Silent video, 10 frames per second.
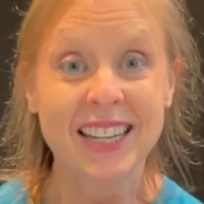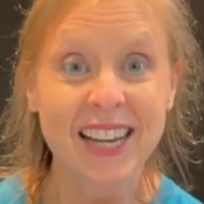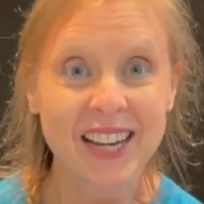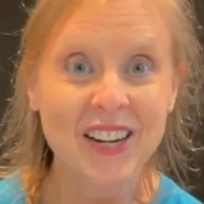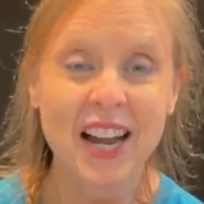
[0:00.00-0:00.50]

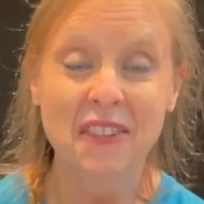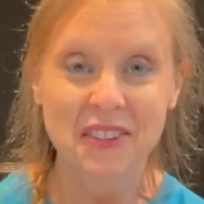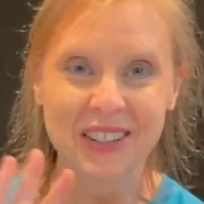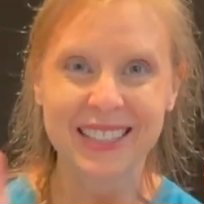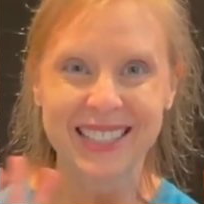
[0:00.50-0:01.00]
care, have a
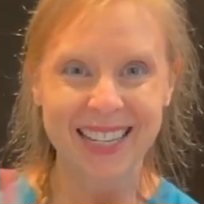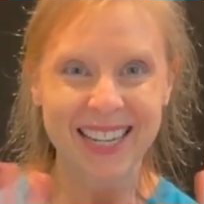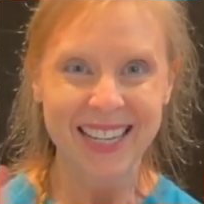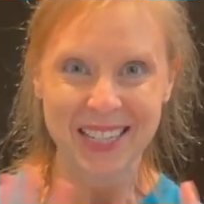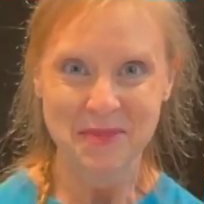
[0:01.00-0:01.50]
great
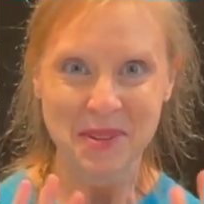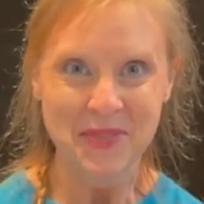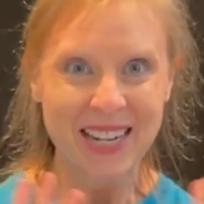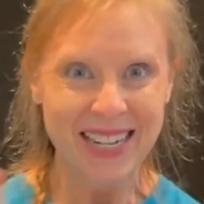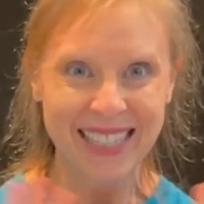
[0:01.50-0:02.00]
day,
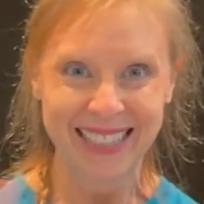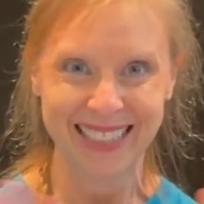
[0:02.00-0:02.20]
bye-bye.